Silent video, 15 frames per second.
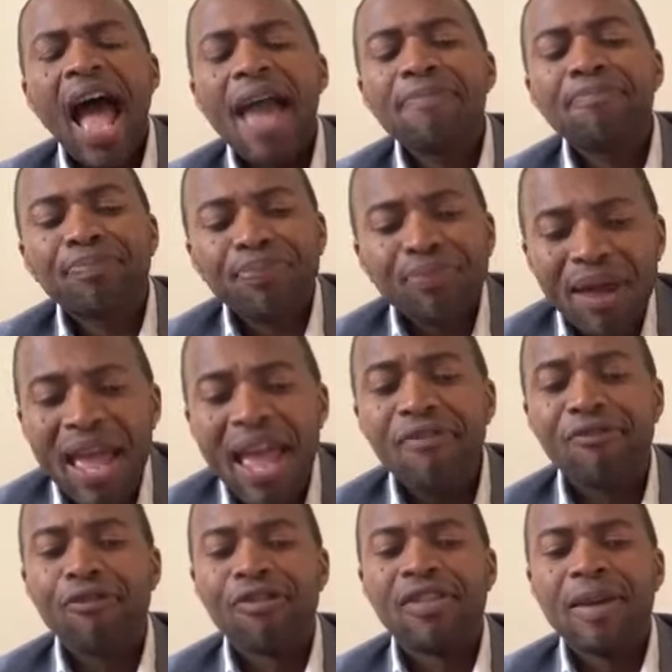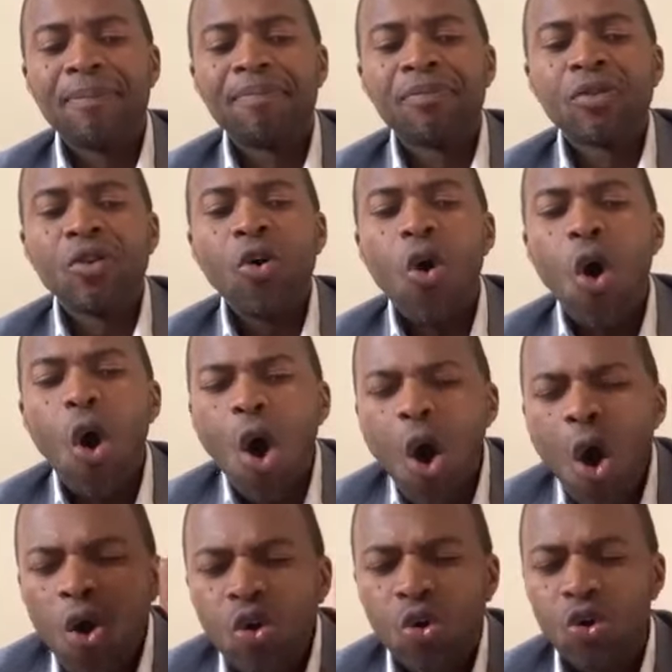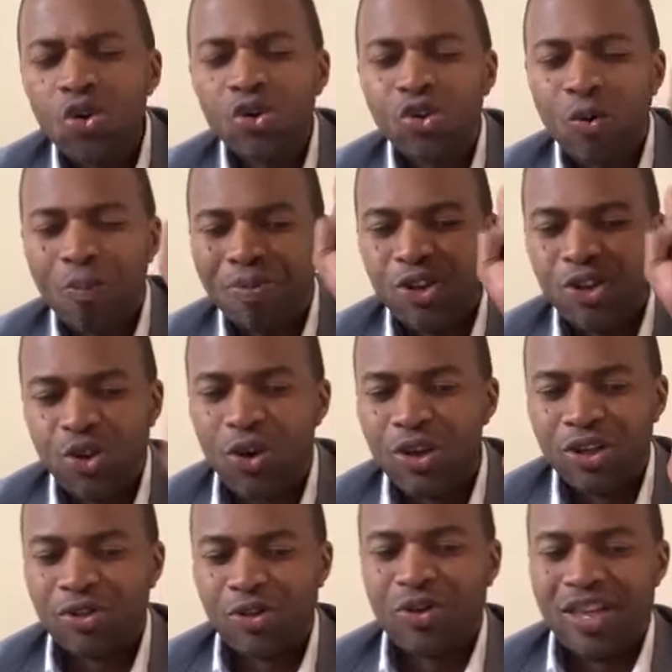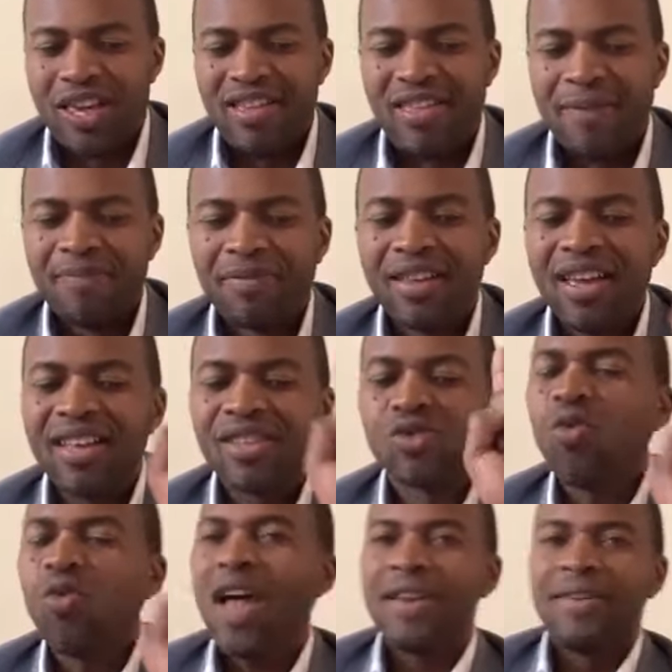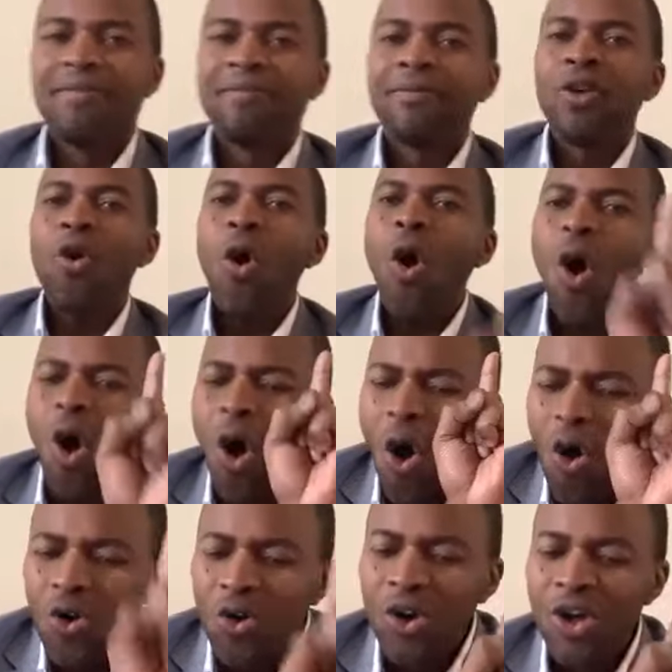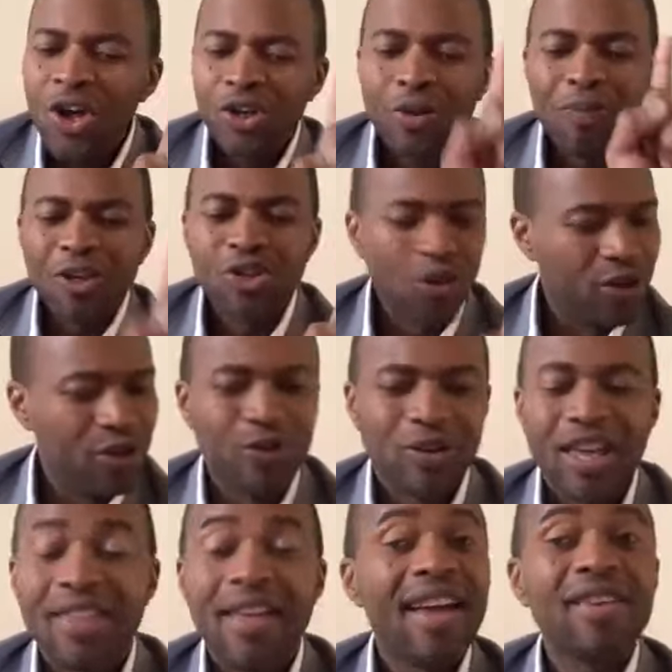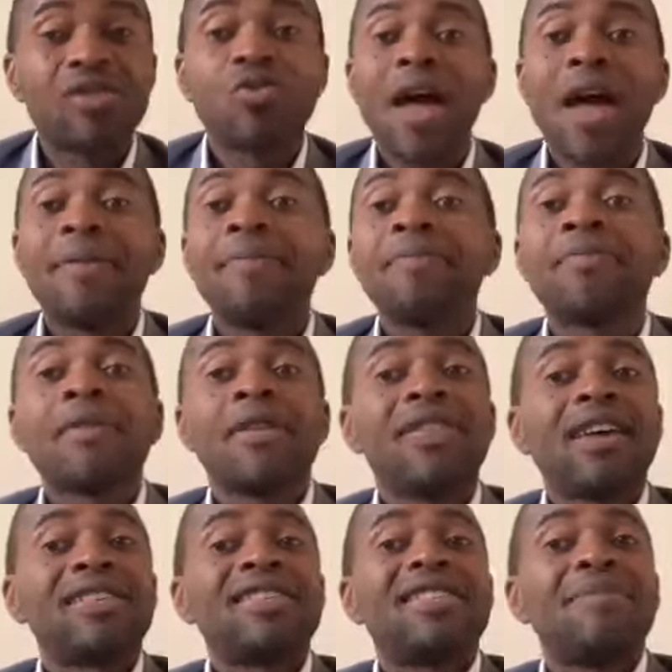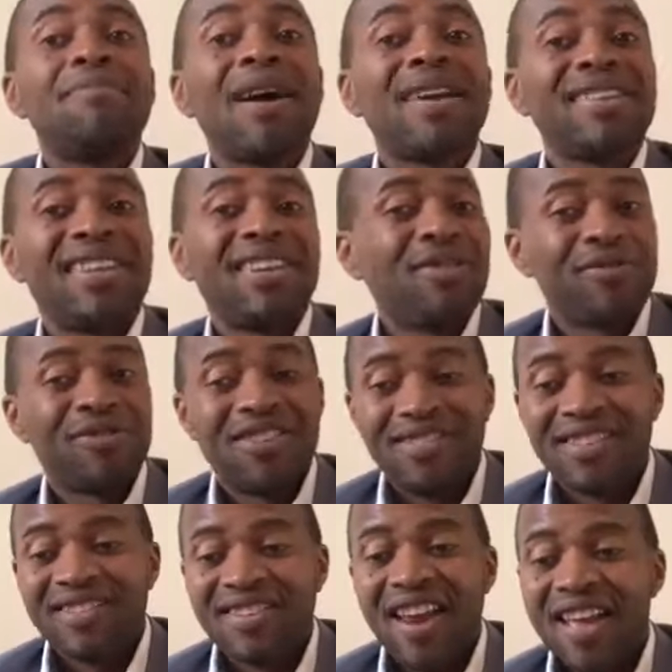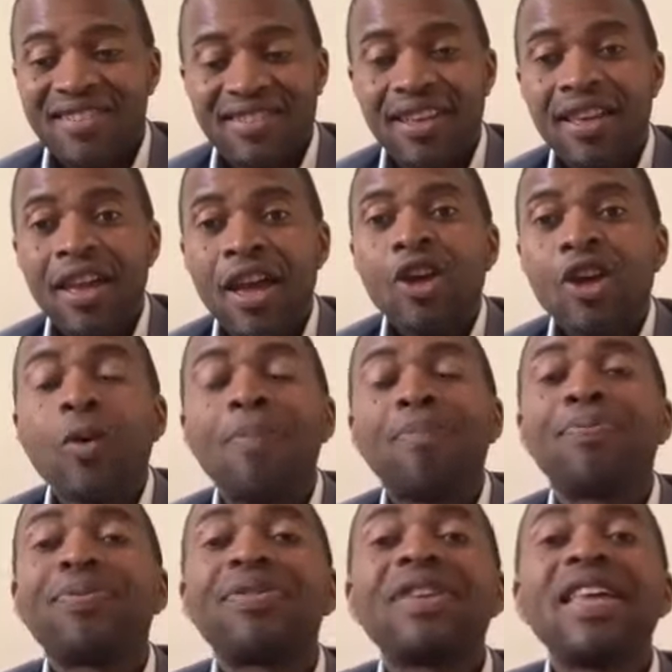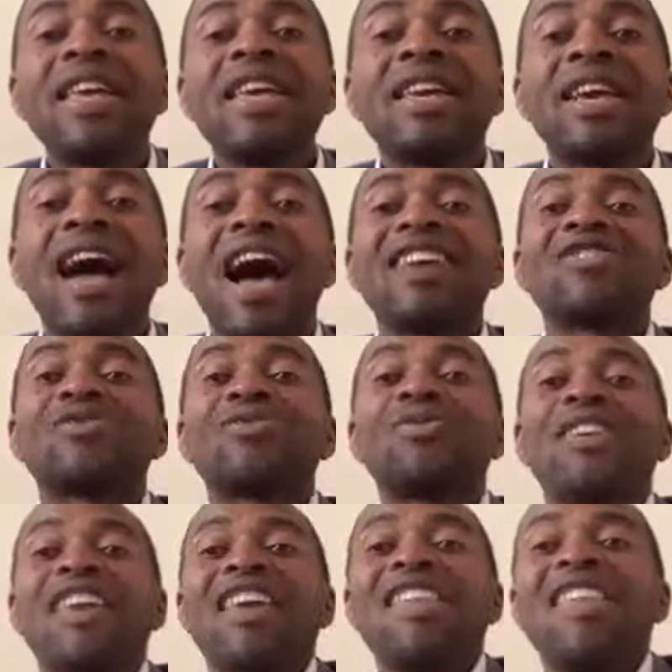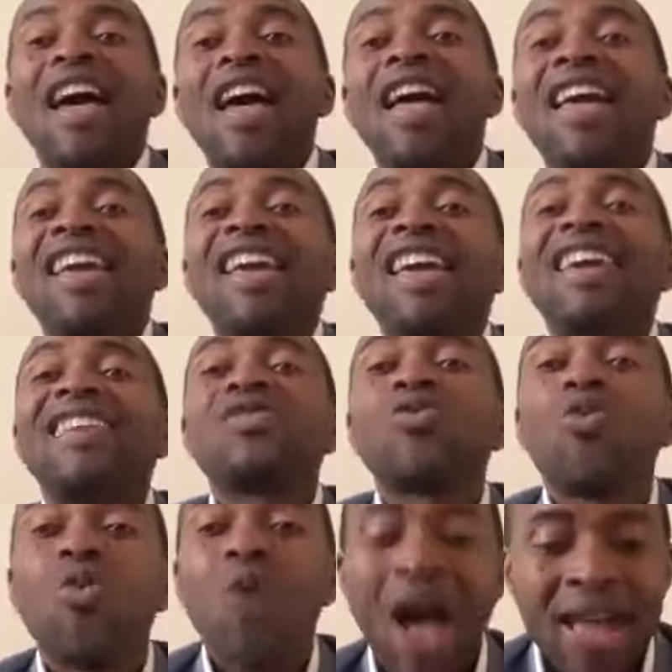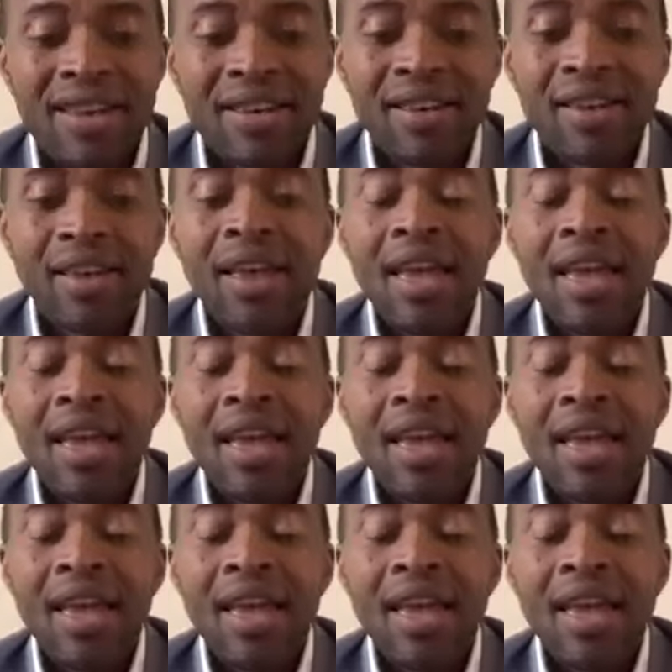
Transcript: I pray for them all to be joined together as one, all to be joined together as one. That is the mandate of Jesus Christ to bring us together as one.